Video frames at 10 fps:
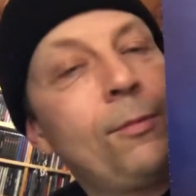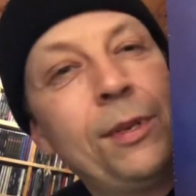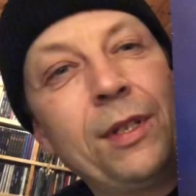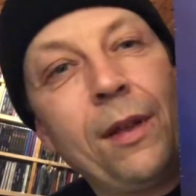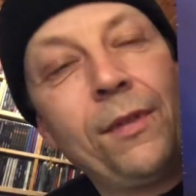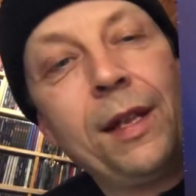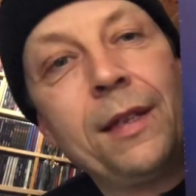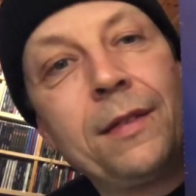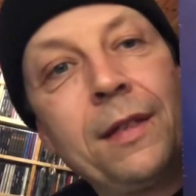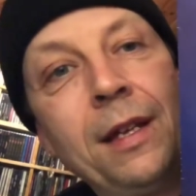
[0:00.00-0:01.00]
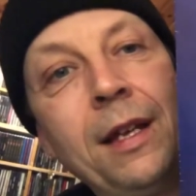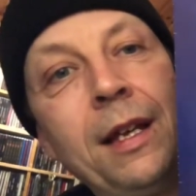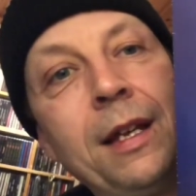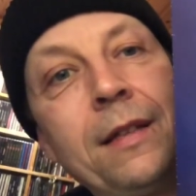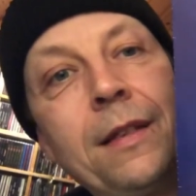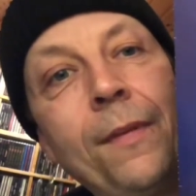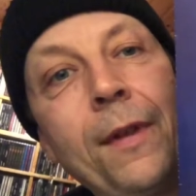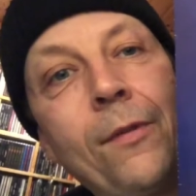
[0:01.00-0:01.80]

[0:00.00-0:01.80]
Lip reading: which I think is not the